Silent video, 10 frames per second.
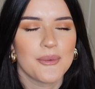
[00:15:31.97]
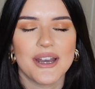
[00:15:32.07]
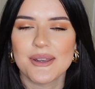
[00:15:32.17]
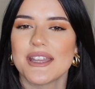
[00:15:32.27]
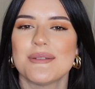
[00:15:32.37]

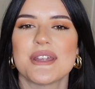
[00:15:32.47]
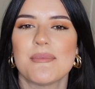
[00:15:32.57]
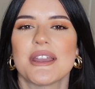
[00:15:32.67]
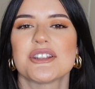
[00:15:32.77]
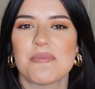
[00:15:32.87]
Why do I keep
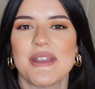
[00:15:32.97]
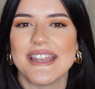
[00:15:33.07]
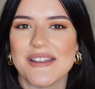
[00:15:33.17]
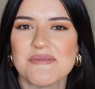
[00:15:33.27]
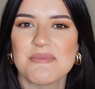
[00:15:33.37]
saying picked up
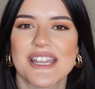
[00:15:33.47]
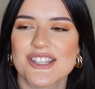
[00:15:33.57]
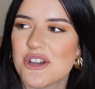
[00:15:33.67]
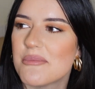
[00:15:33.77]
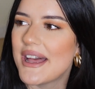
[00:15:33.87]
in?
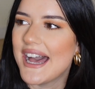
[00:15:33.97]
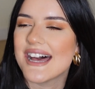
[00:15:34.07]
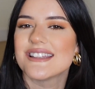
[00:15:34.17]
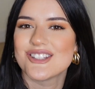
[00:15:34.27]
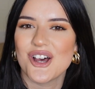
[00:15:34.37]
Picked up
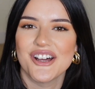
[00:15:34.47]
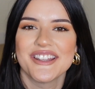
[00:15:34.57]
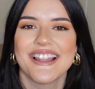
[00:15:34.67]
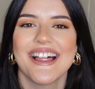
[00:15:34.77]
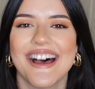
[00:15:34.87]
at
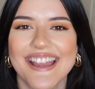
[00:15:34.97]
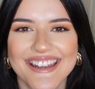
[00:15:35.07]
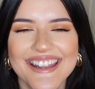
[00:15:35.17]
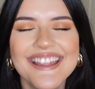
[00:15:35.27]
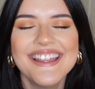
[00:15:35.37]
online